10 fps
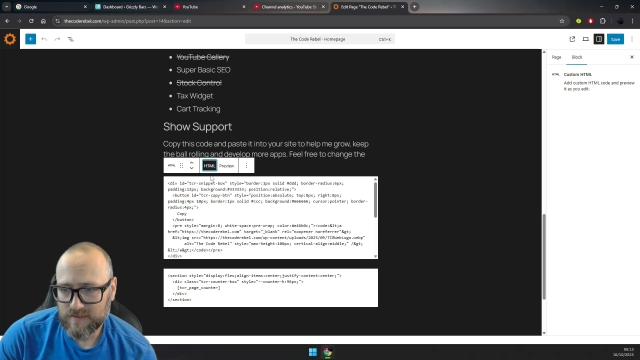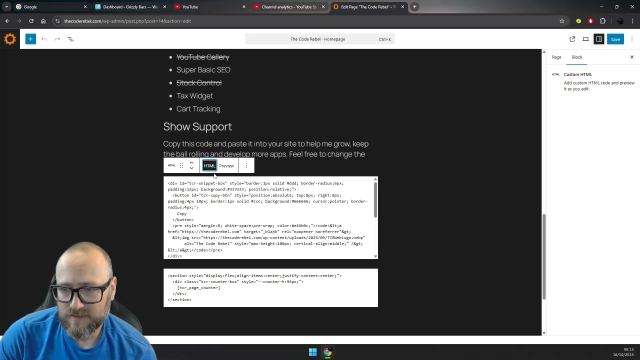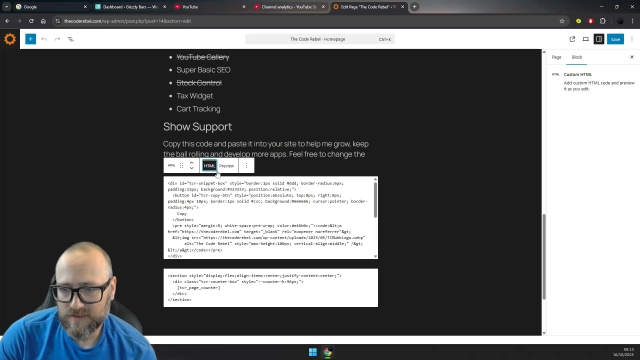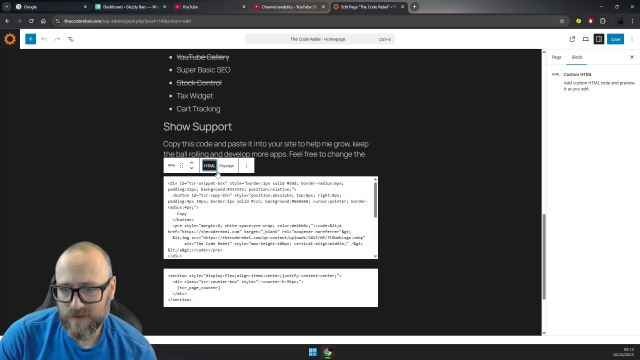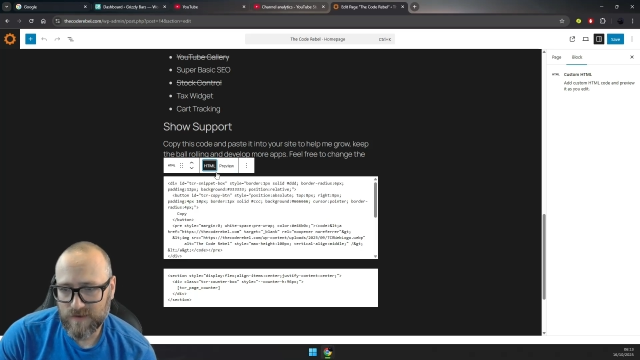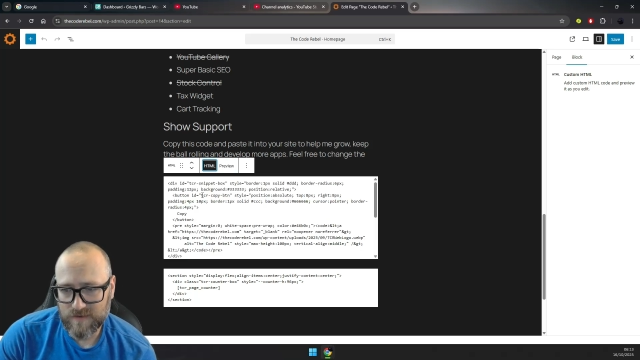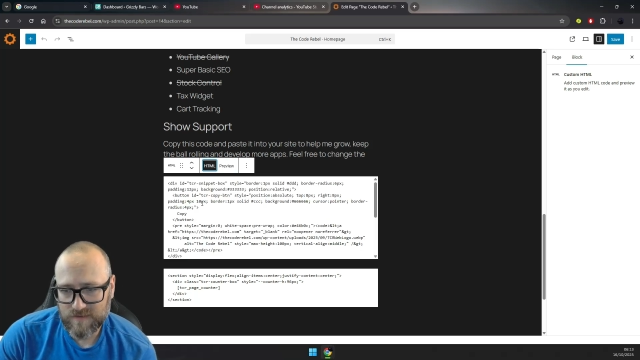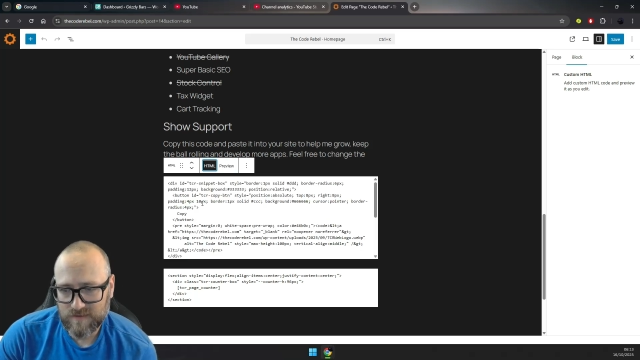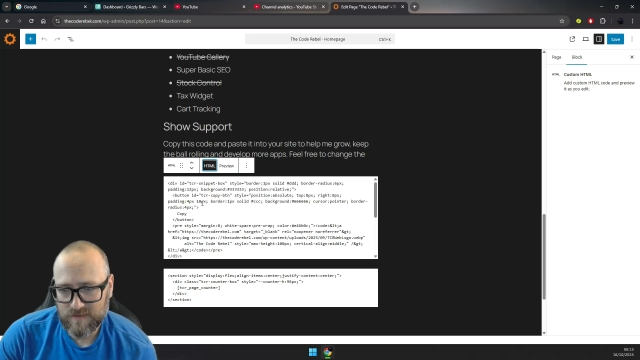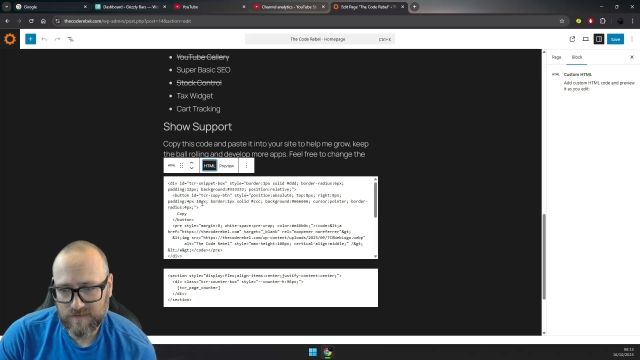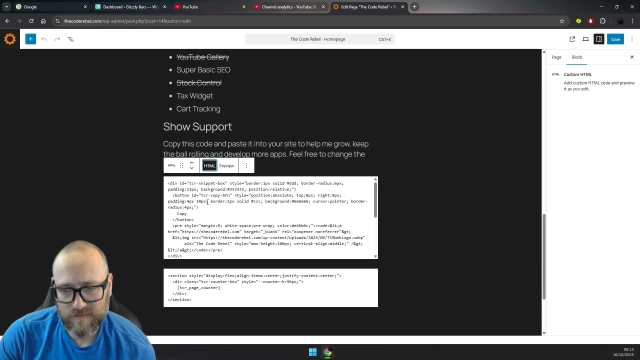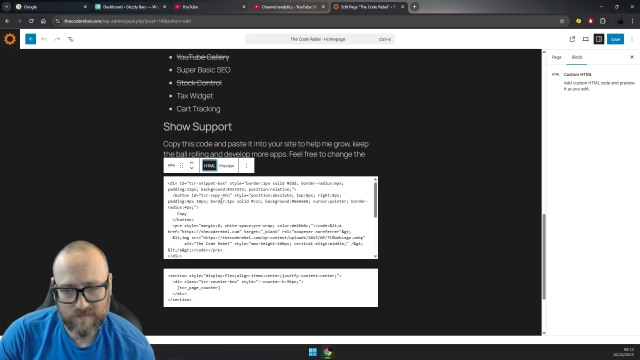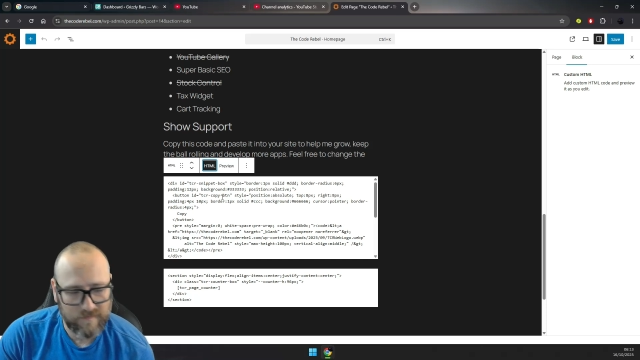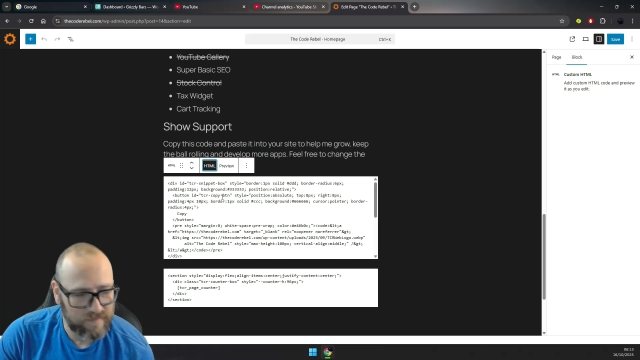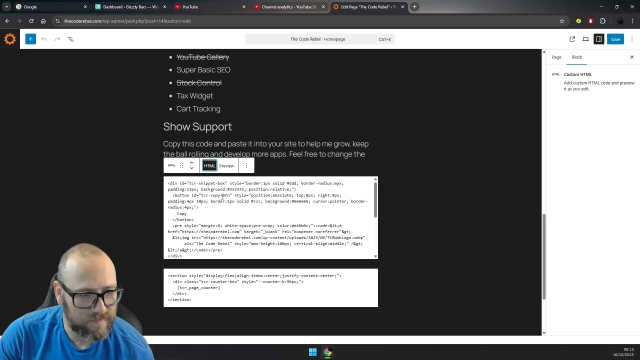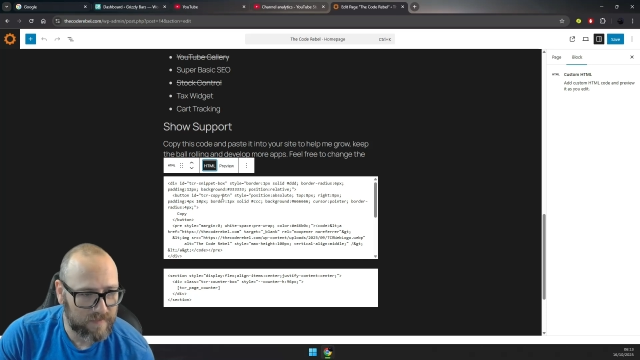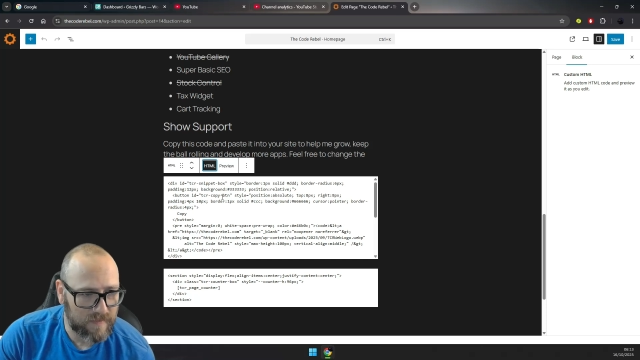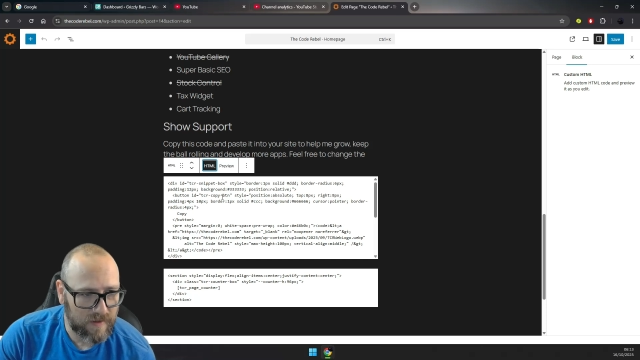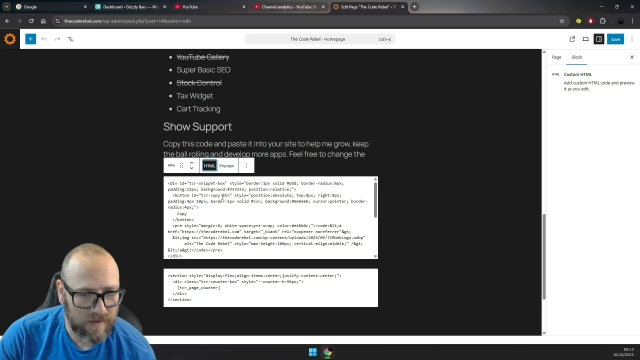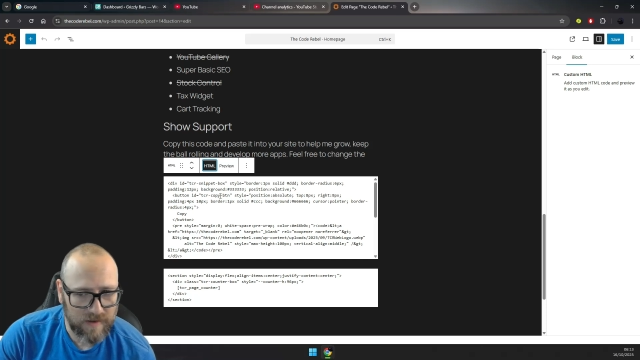So
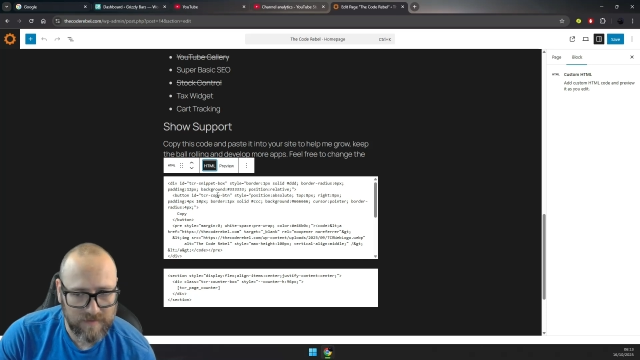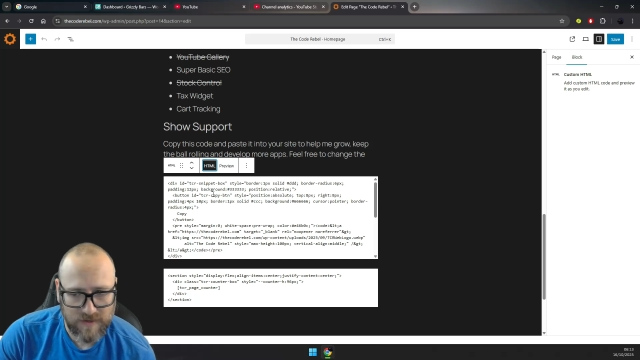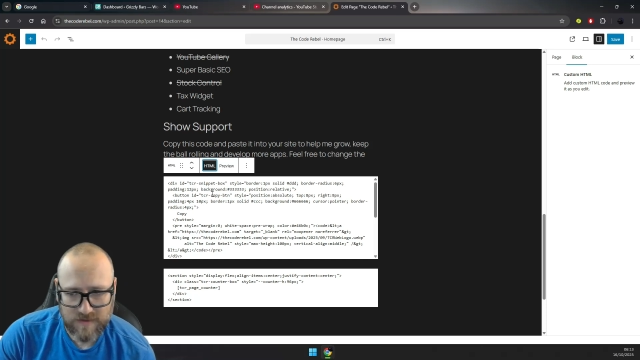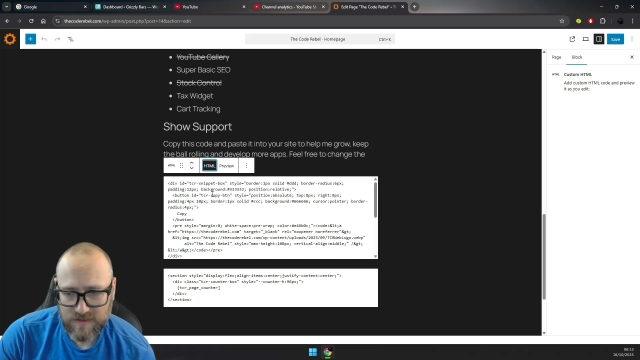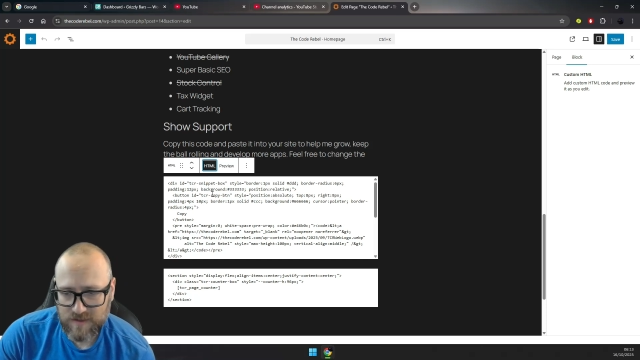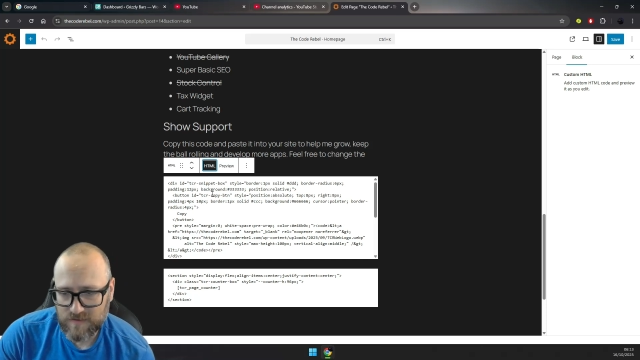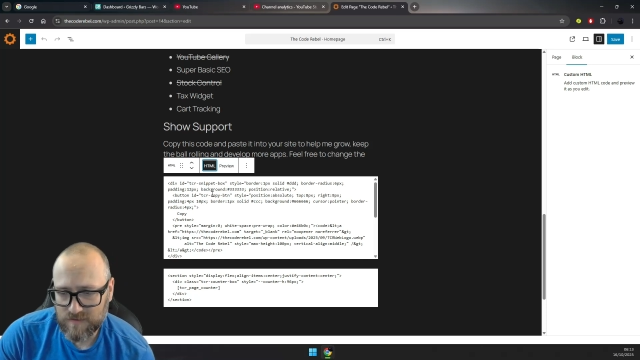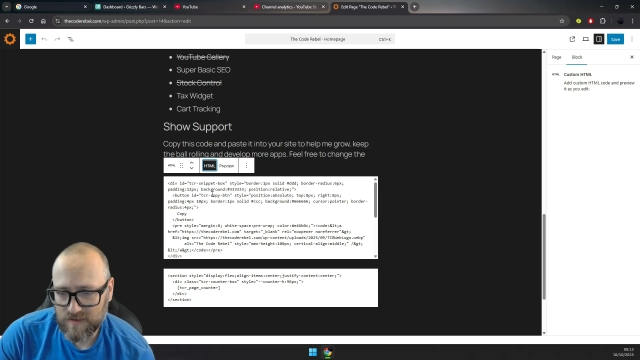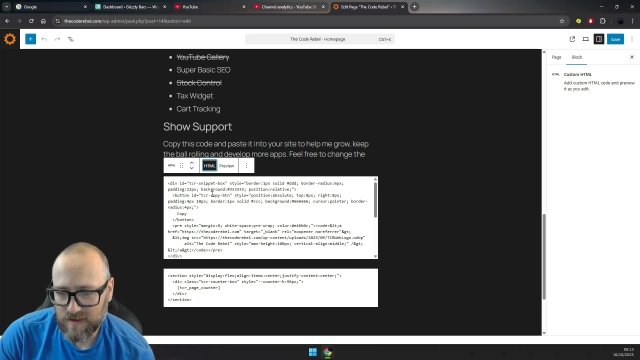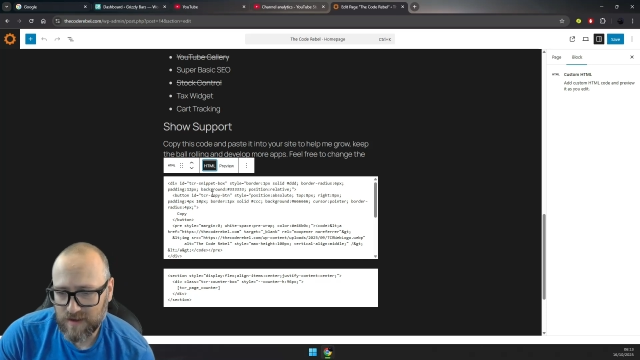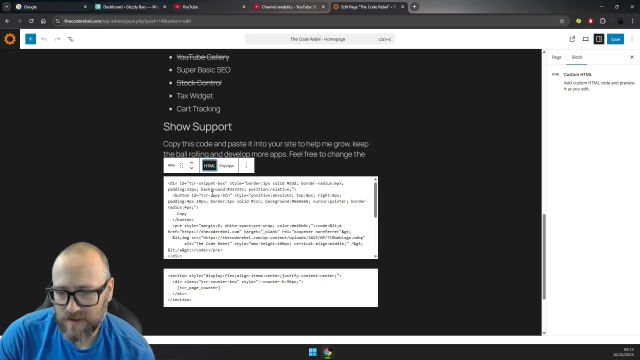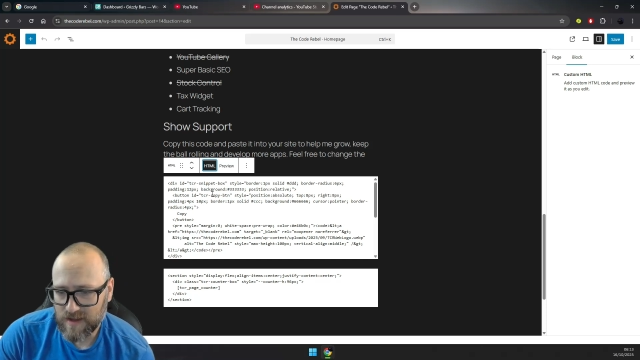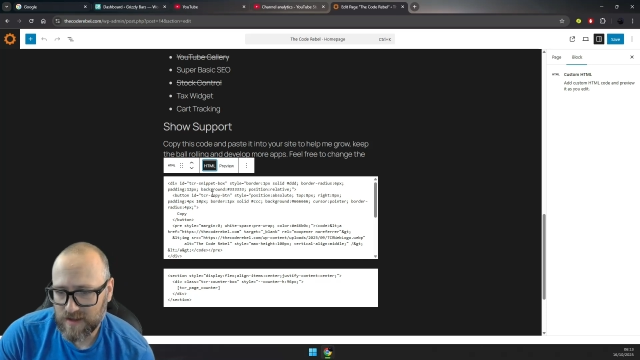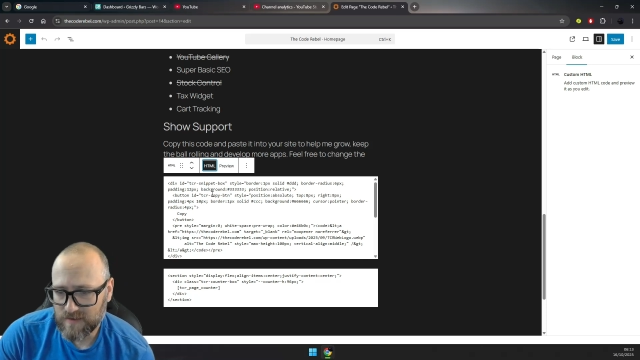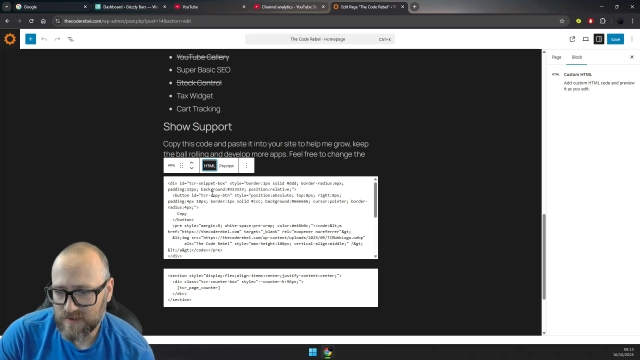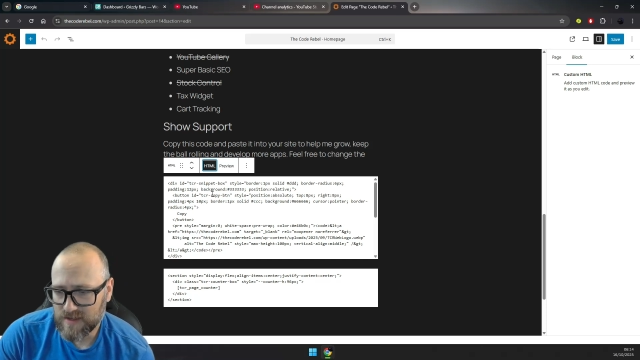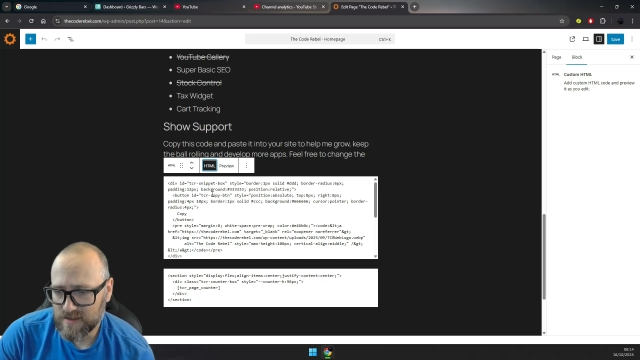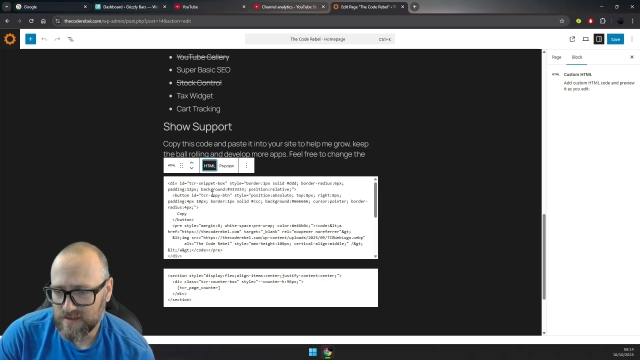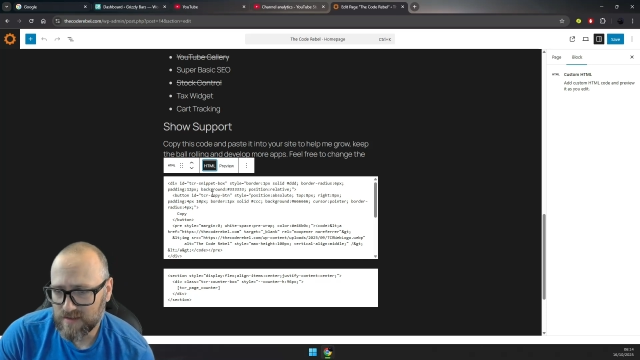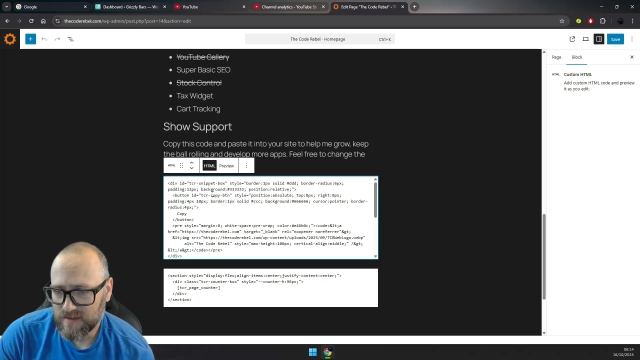all I'm going to do,
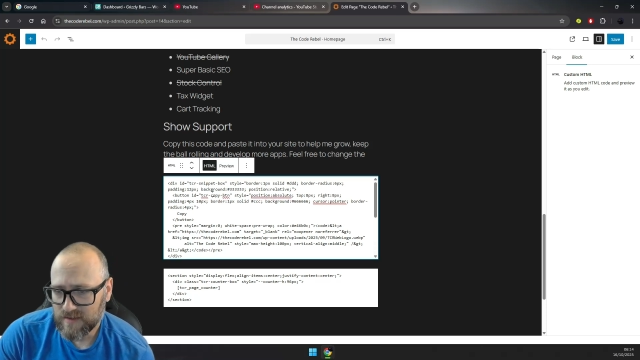I'll